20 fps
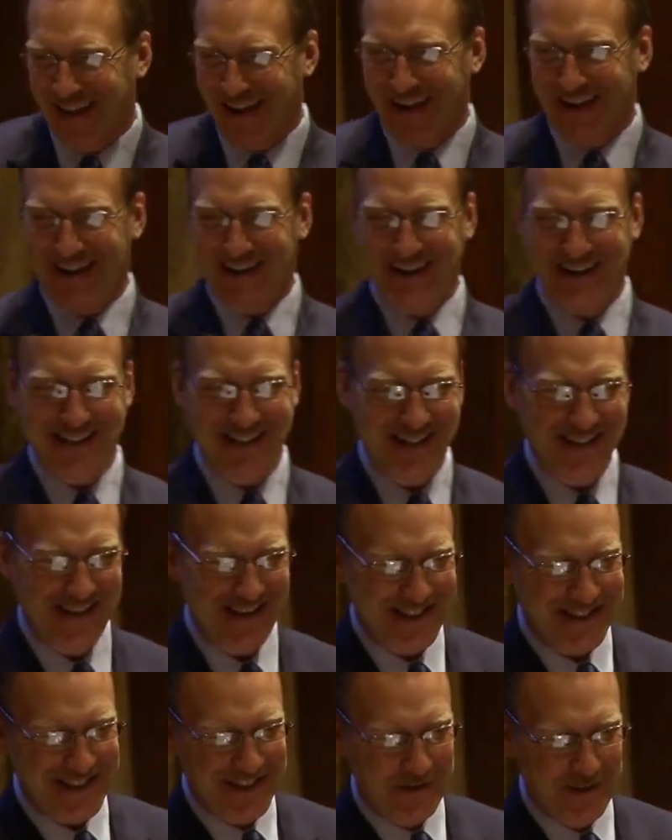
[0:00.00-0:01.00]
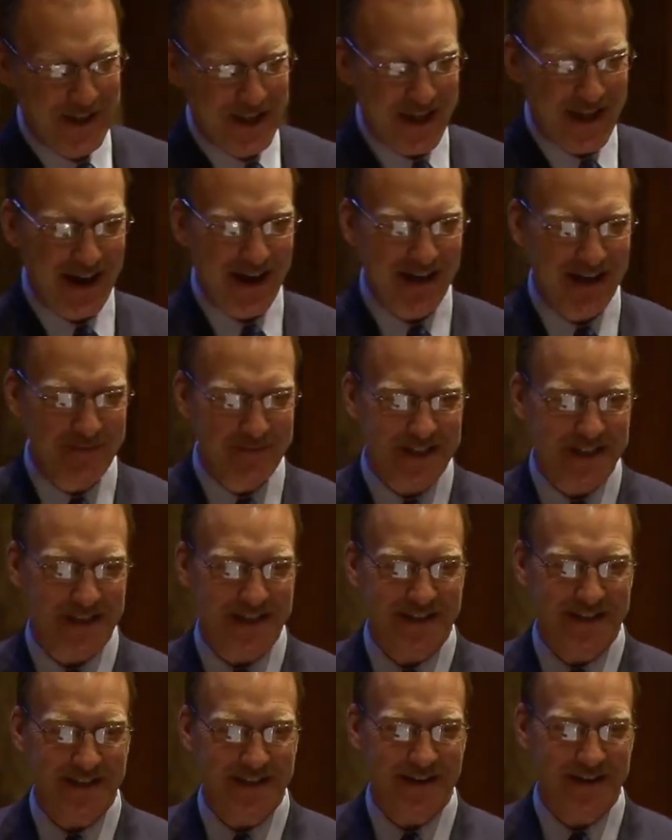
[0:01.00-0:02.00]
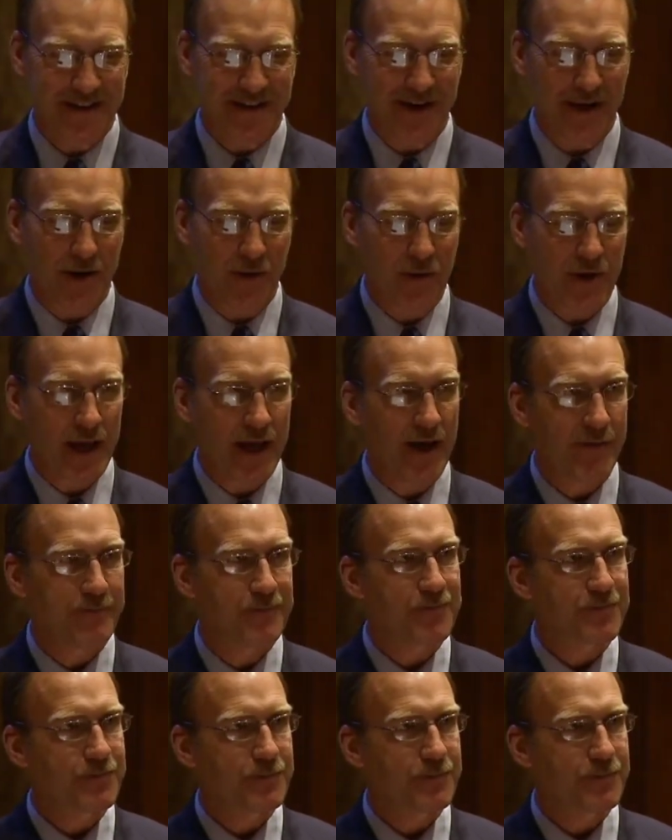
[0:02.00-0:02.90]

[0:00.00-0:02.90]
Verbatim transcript: uh, that's some of the items that uh, uh, we have.